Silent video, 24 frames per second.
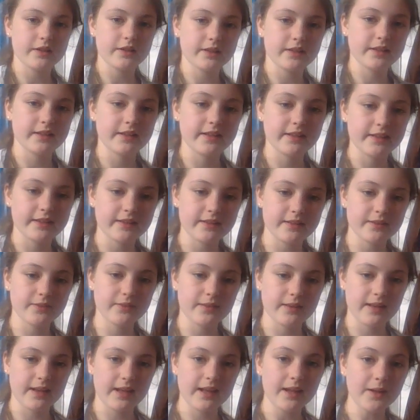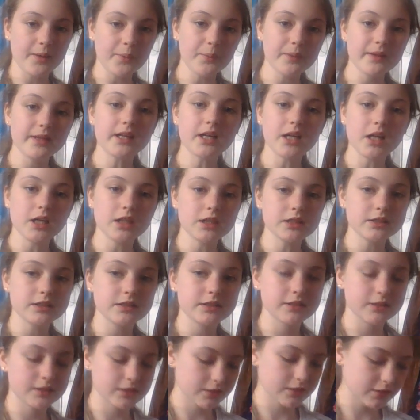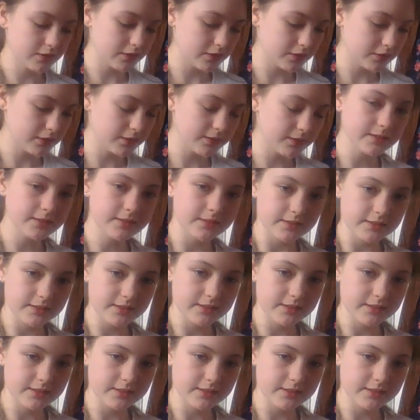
And so today we got uh,